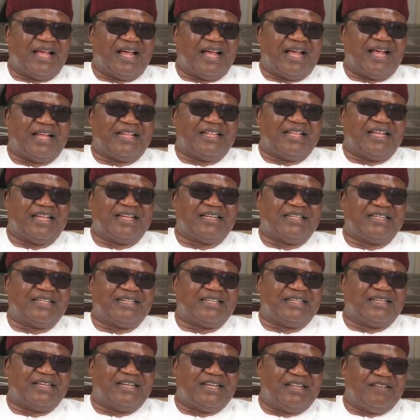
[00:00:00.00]
And then
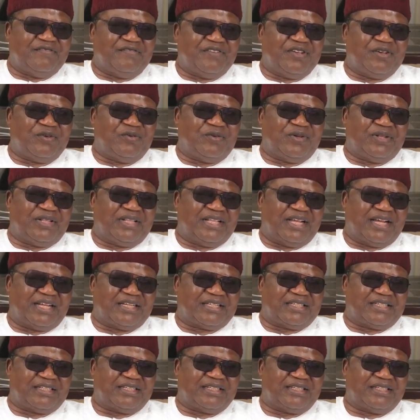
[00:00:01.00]
living with
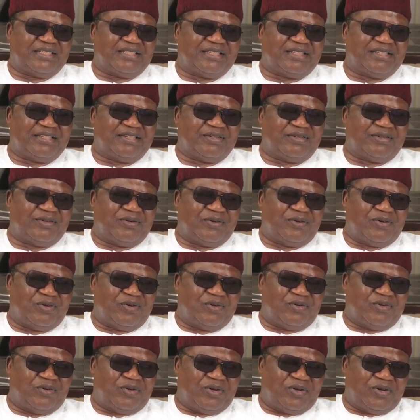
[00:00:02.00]
that
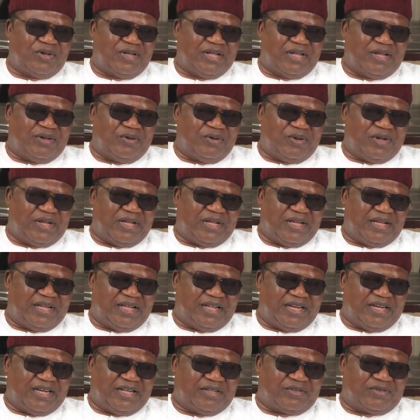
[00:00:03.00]
old
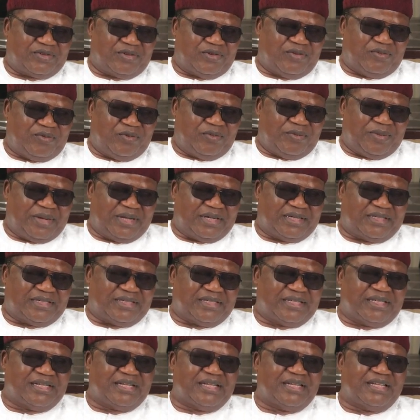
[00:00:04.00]
eldest woman
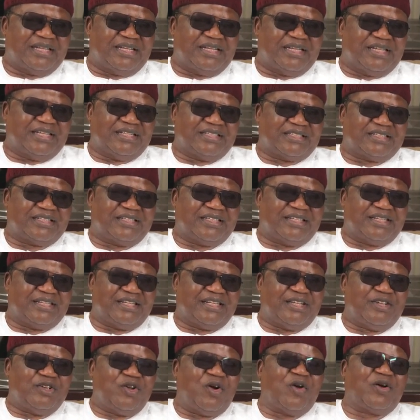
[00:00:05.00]
is
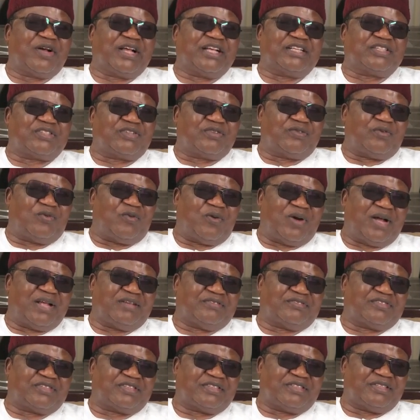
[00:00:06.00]
the youngest
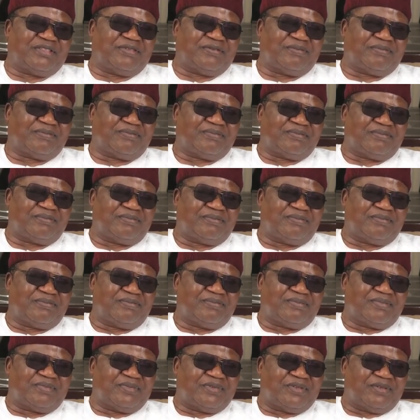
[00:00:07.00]
wives
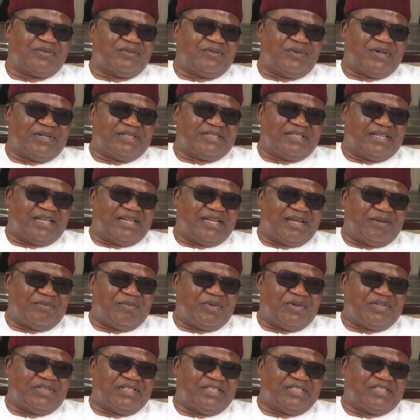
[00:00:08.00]
were shared
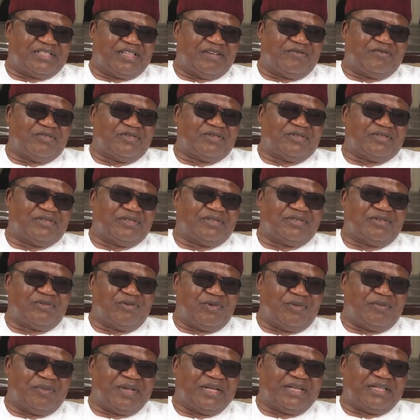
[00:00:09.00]
among the 7
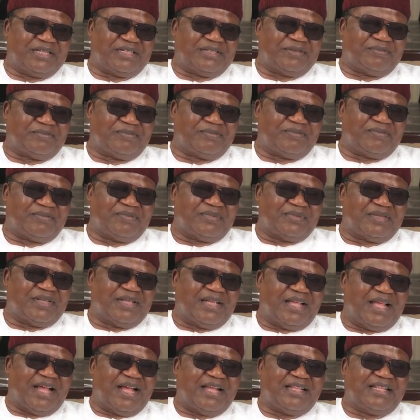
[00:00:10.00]
women.
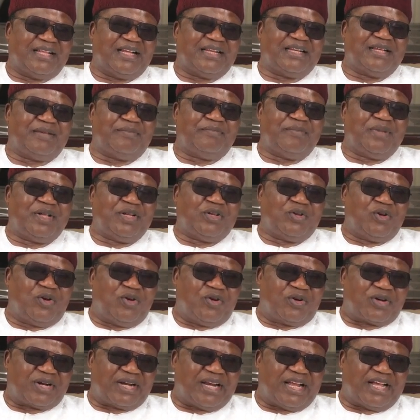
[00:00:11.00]
And then the
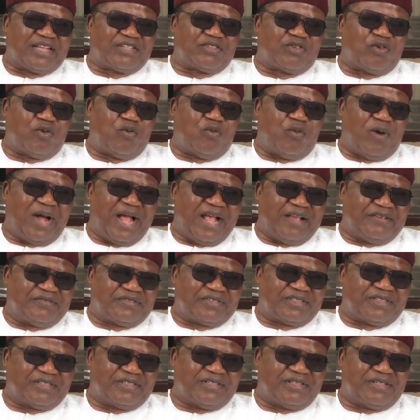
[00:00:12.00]
middle class
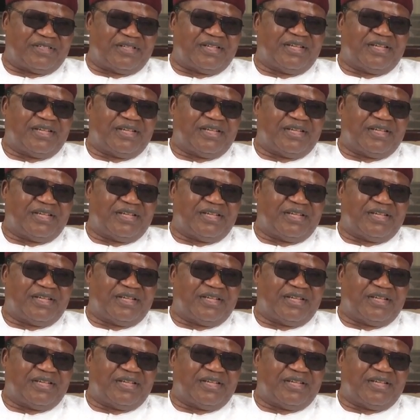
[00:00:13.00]
wives